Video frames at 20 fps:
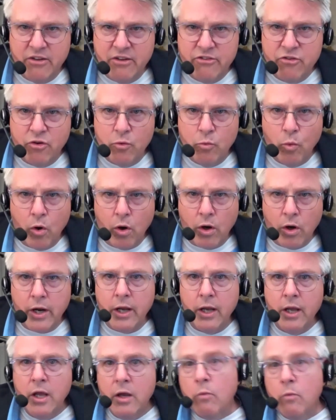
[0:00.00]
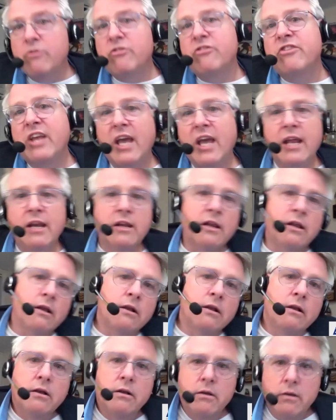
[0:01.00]
does good work, which is, again,
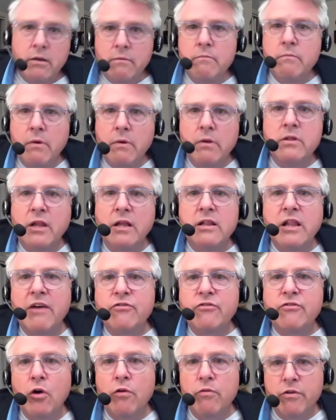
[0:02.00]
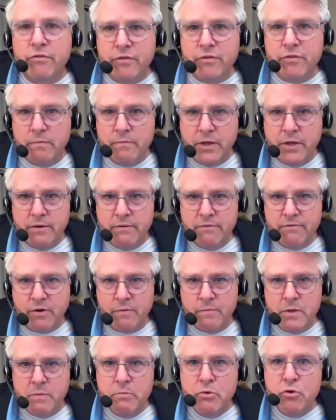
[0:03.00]
left over from
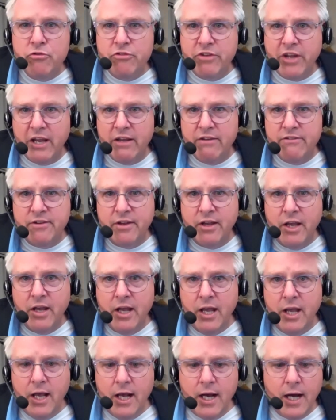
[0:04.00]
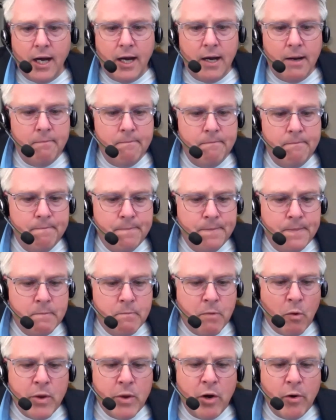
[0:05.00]
the booze days.
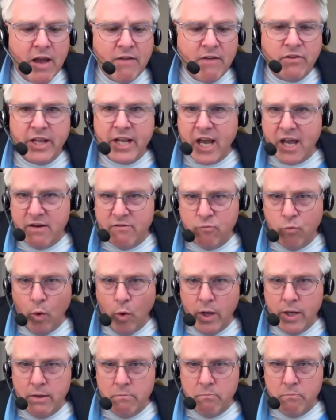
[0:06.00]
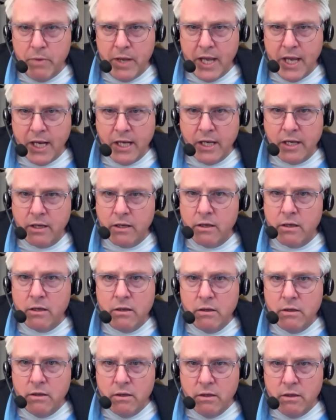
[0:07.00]
But we don't have, like, kind of one big,
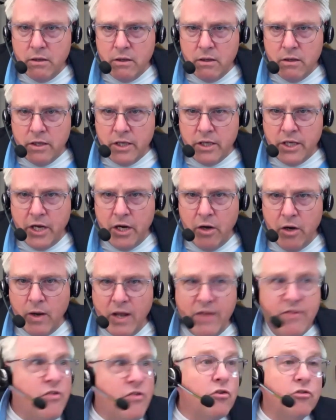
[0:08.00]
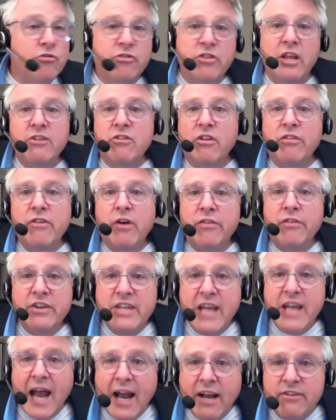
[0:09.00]
and then there's things on the
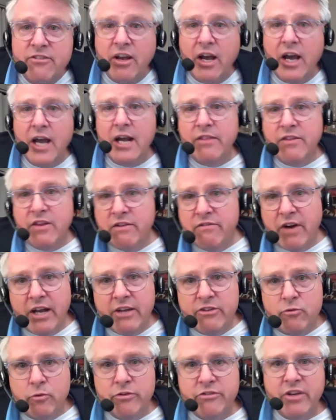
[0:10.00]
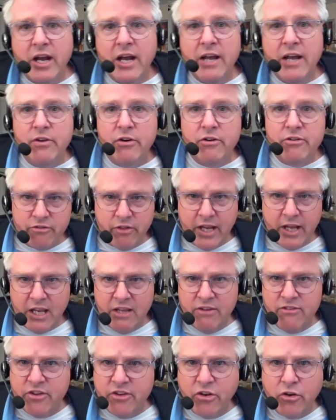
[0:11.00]
tax side and the advisory side.
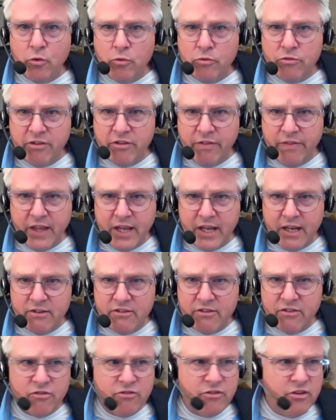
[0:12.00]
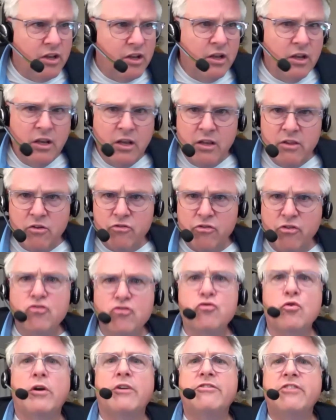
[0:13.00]
There's like institutes and things, and there's
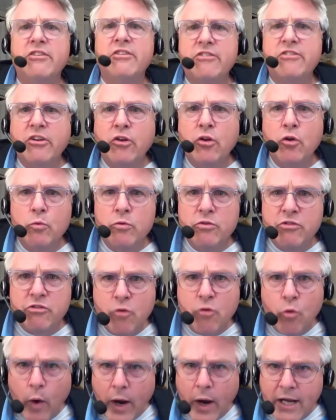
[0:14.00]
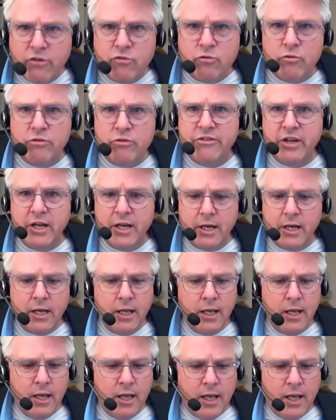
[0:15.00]
a trust institute, which is quite interesting.
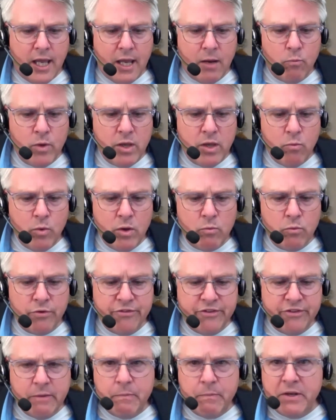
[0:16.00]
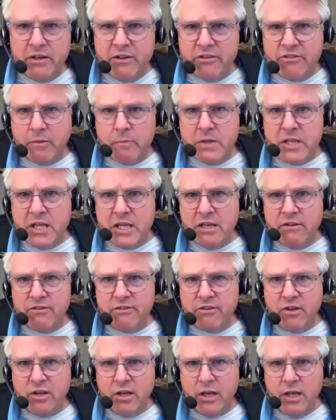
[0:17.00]
And we will dip into some of
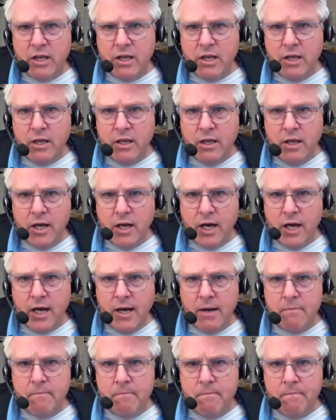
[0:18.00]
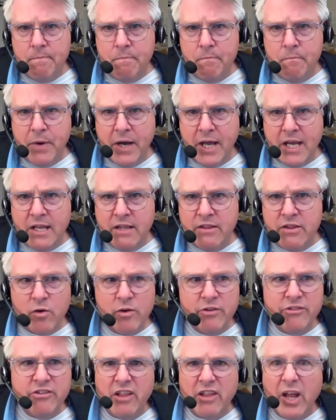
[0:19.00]
these, but there
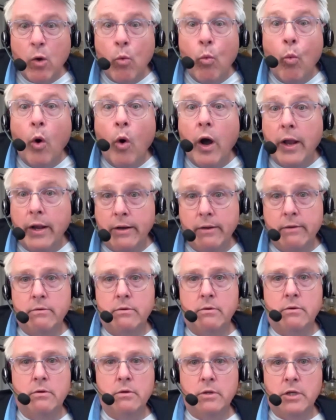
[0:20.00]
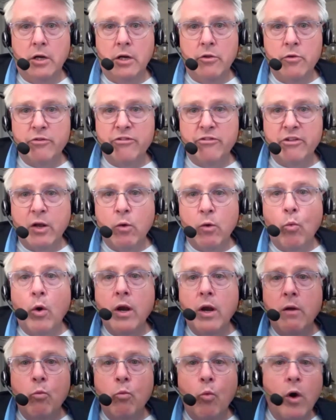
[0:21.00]
like one, there isn't like
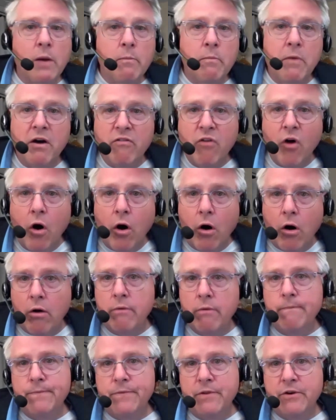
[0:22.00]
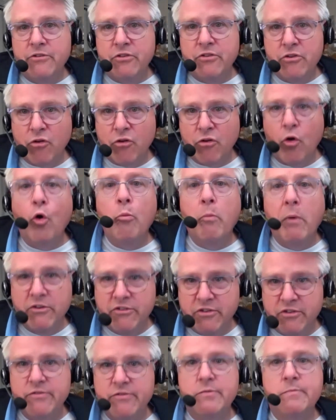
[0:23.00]
one above all. There's a whole
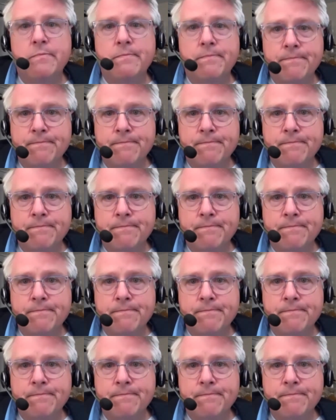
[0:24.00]
bunch of them.